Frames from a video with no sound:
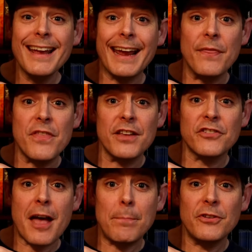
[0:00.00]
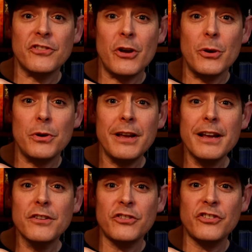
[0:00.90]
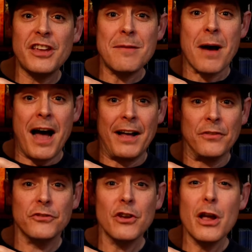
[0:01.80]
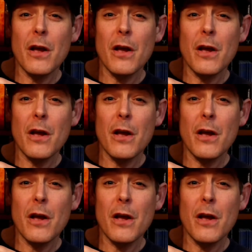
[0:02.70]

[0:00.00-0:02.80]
In this episode, CMON's